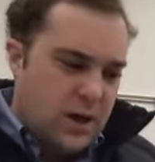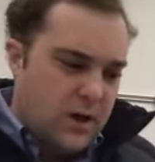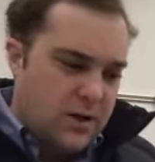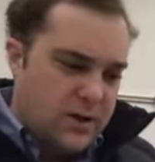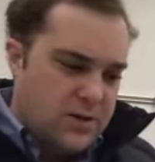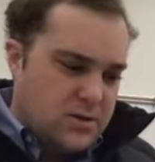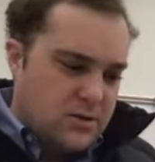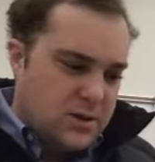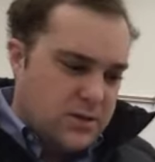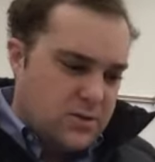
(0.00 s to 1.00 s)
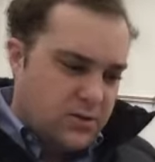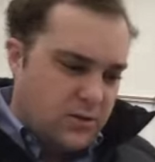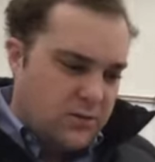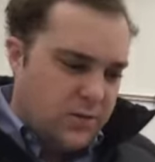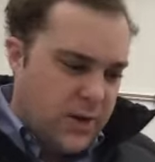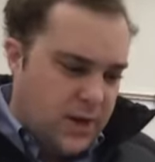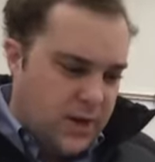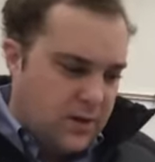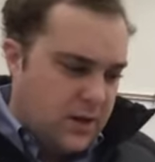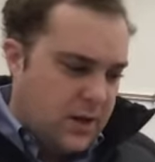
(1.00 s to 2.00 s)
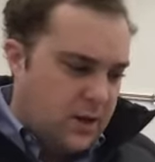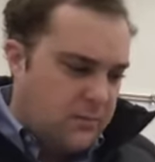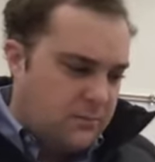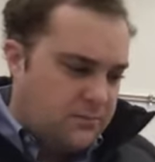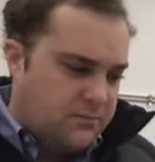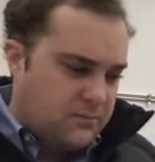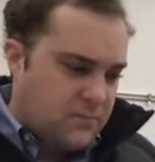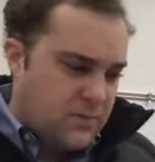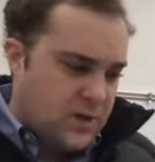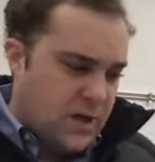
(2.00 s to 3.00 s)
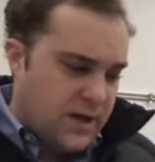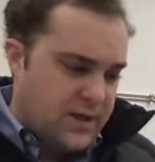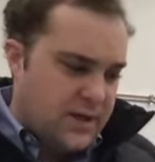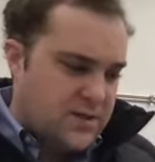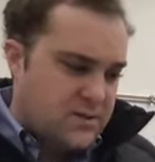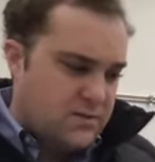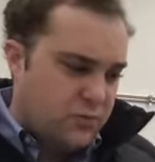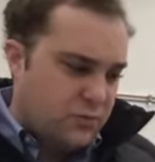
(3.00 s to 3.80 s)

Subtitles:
his girlfriend, I guess,